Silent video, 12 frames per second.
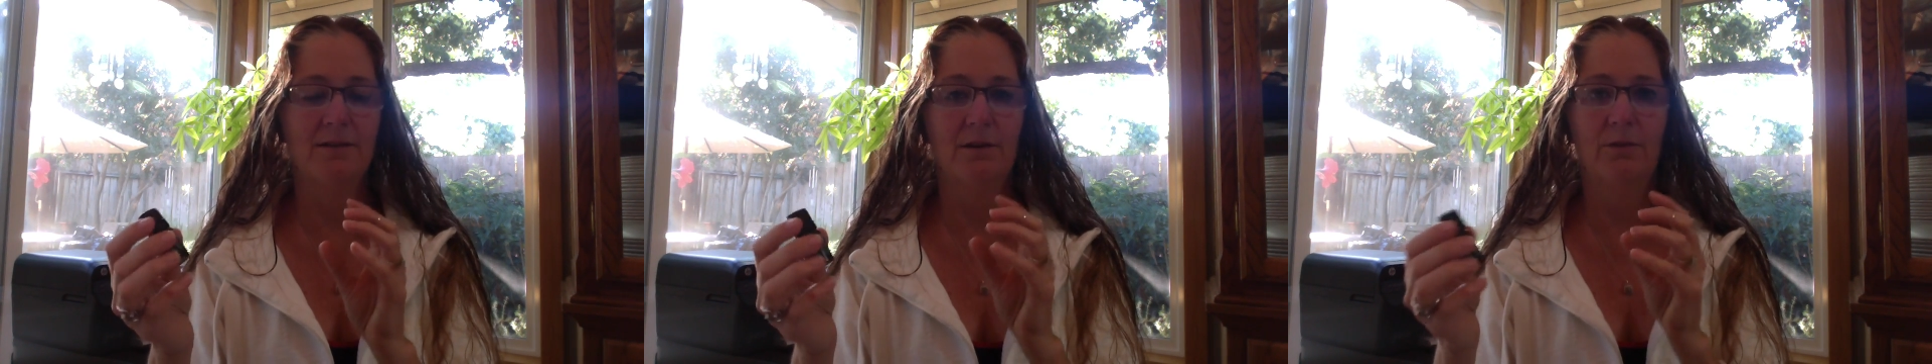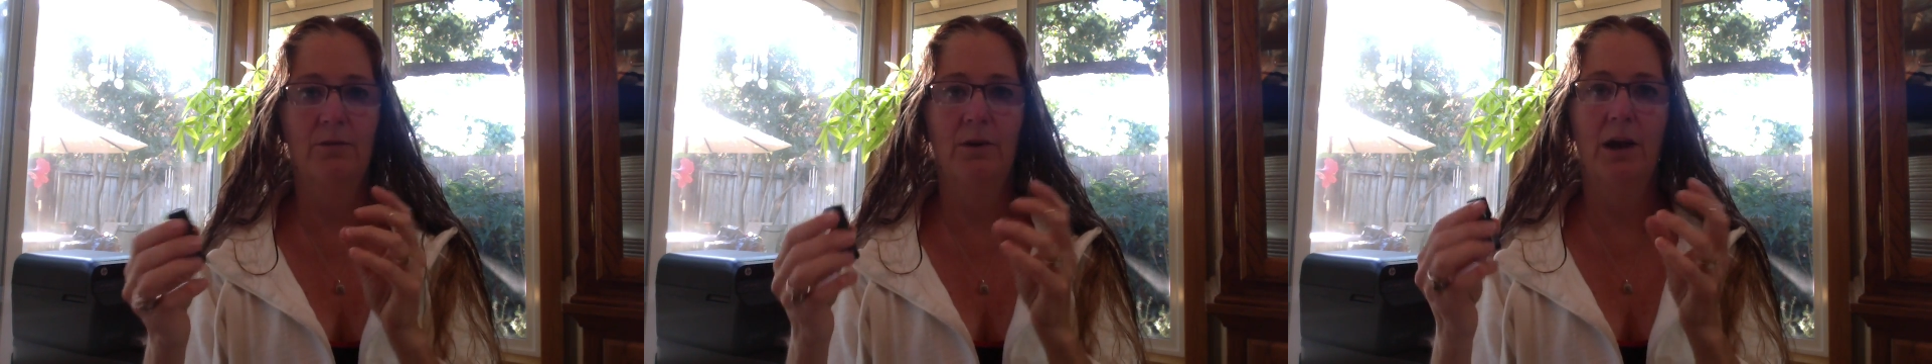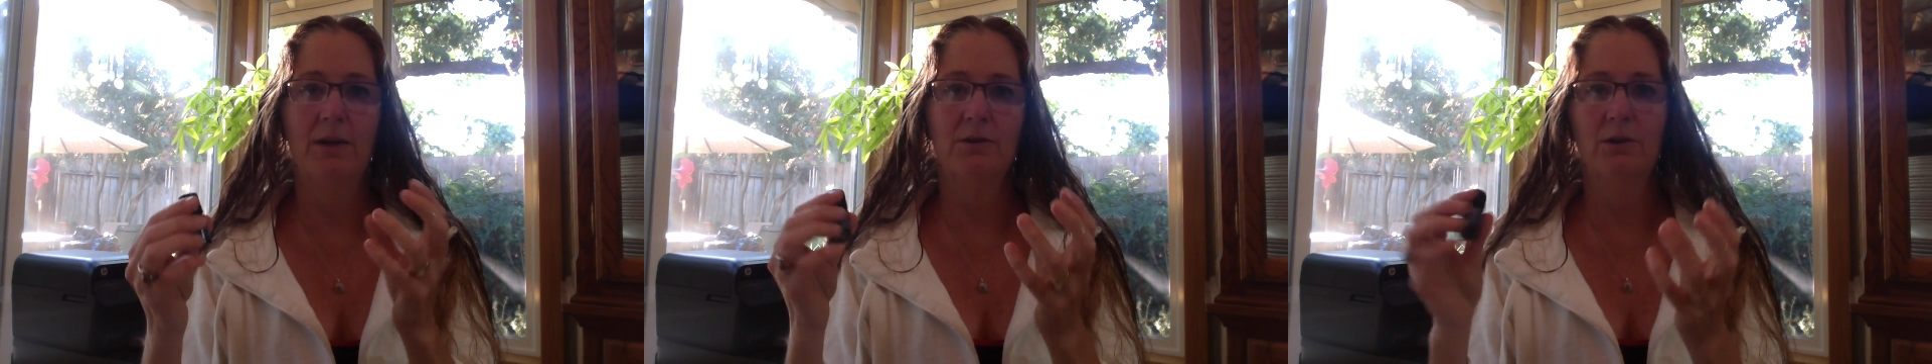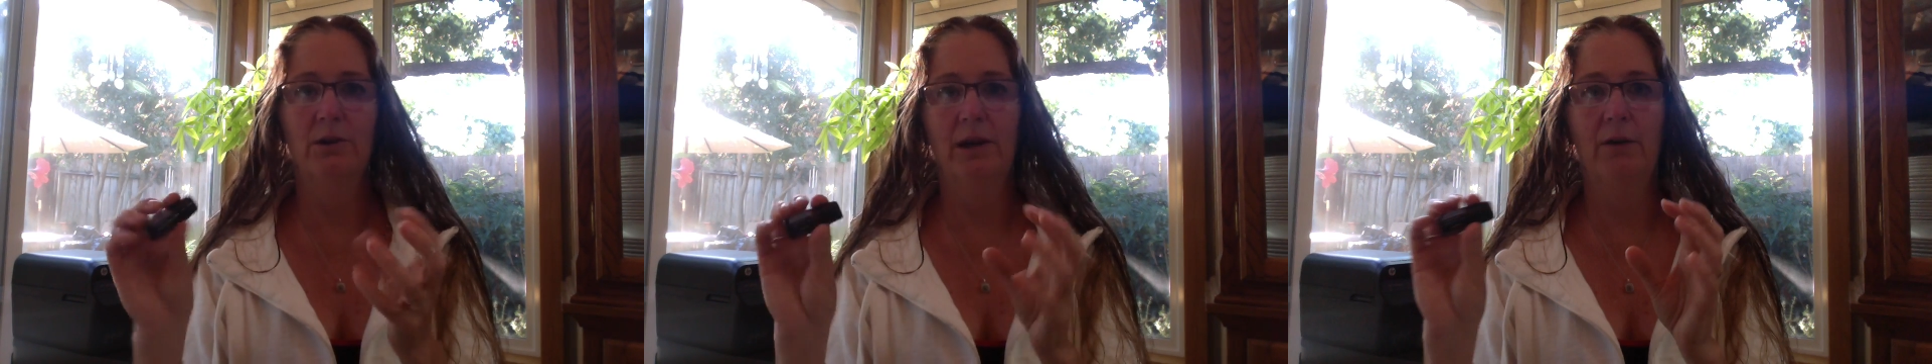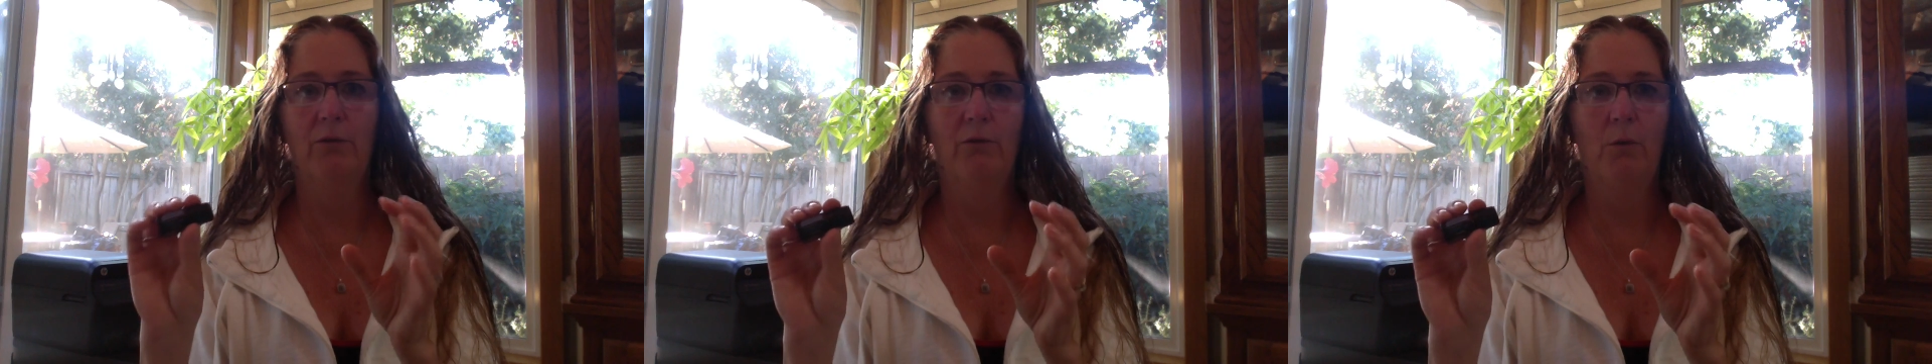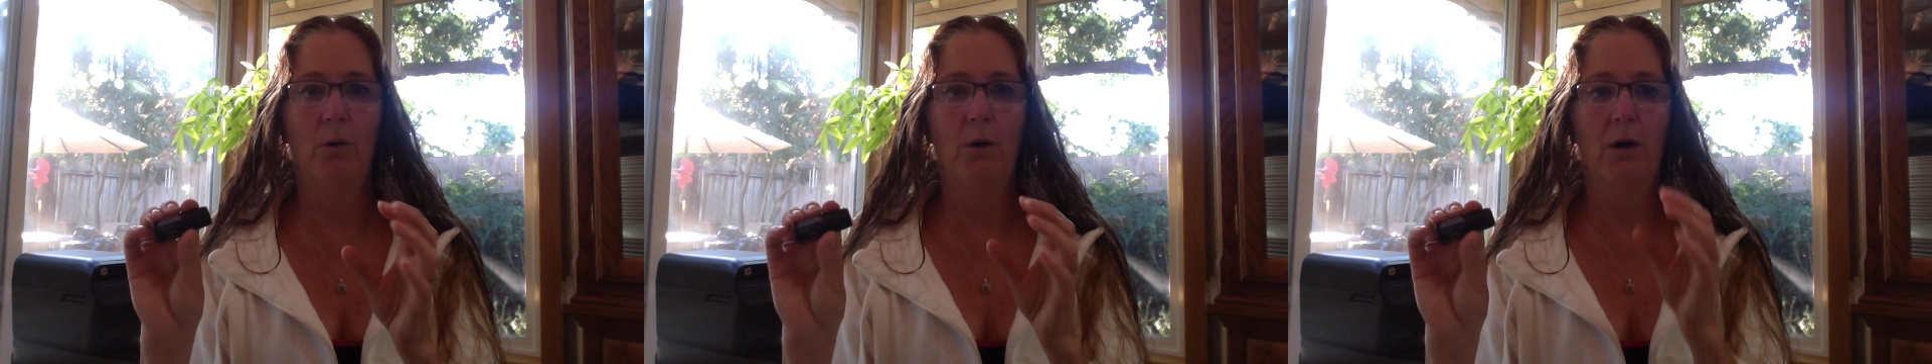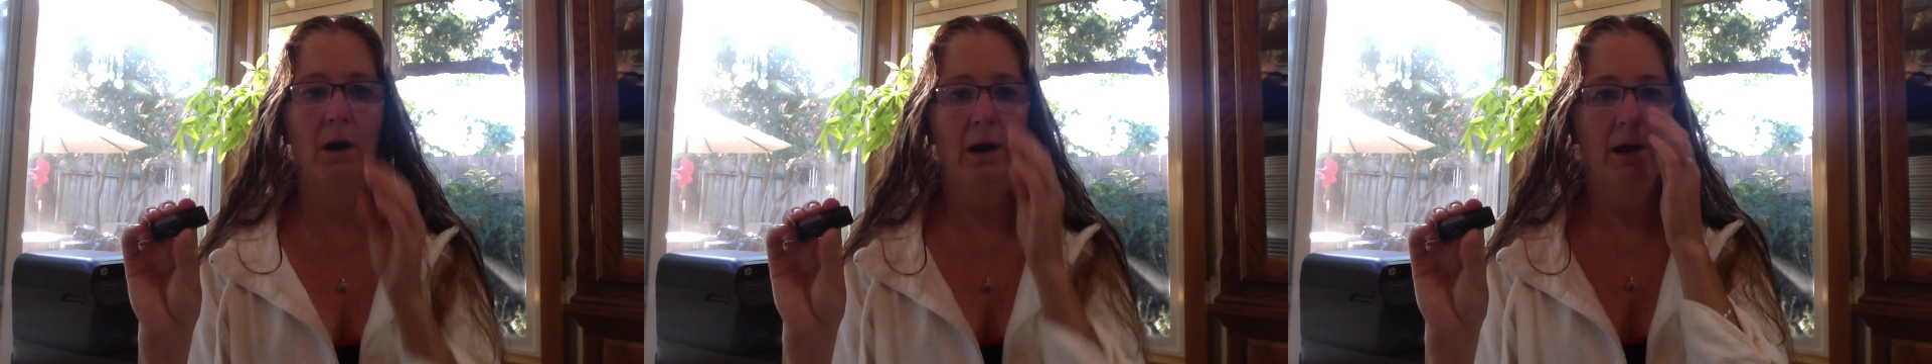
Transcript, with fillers: So if you guys are looking for